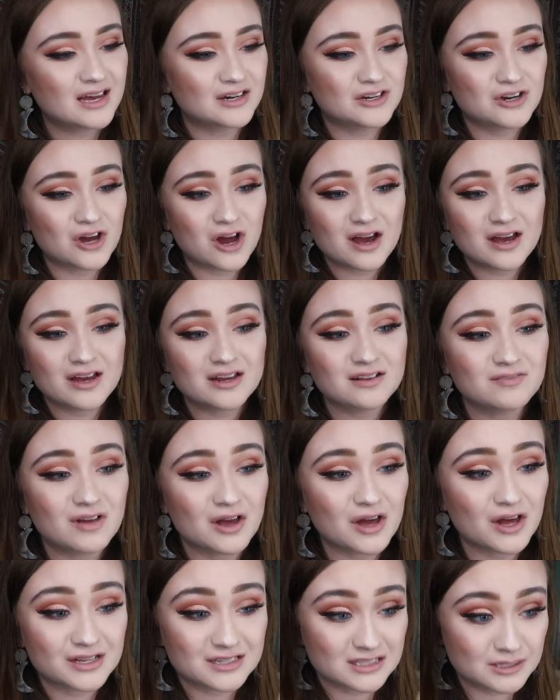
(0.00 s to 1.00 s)
not
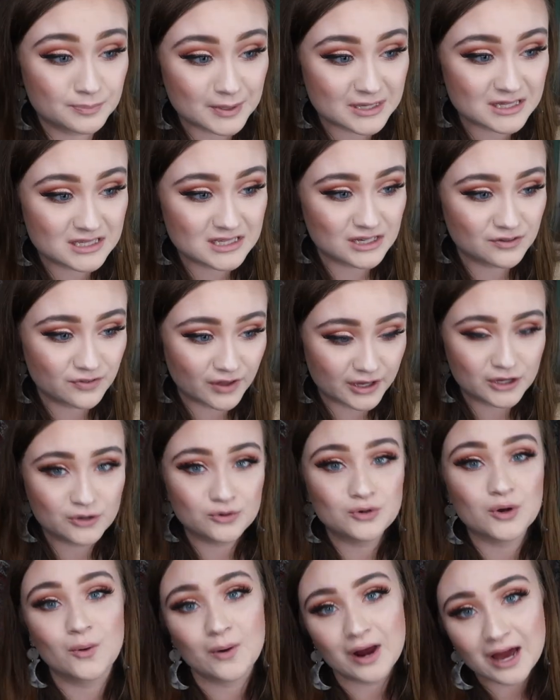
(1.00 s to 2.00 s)
expensive. Like,
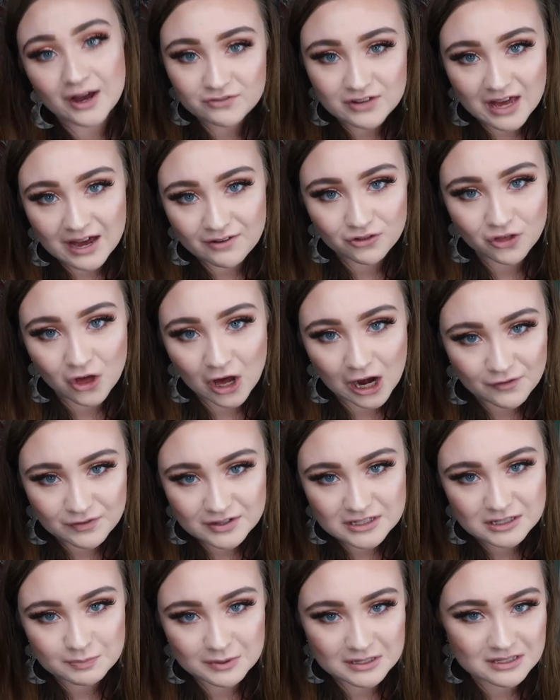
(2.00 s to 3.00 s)
you don't have to have a lot of
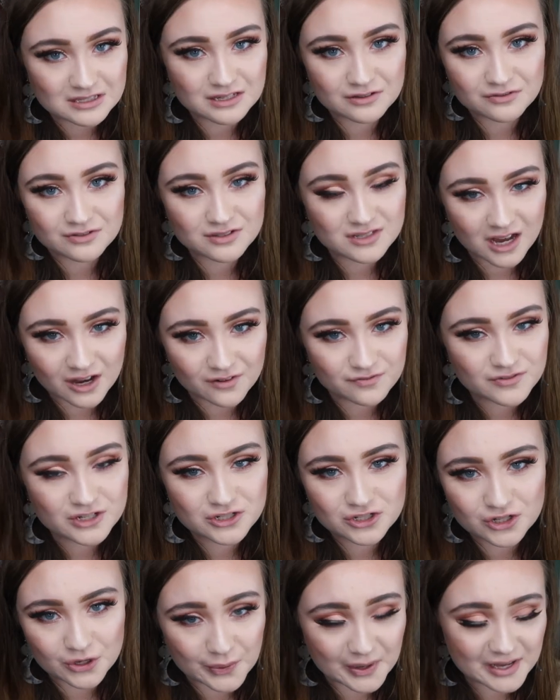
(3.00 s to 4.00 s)
expensive stuff to
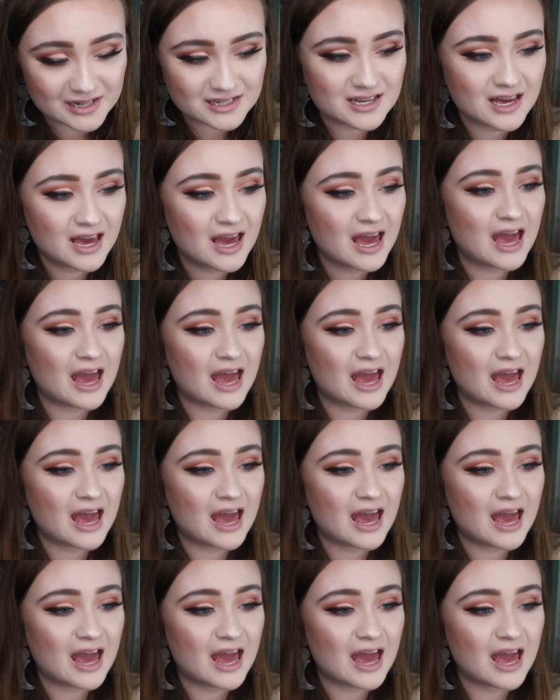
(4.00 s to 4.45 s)
do it.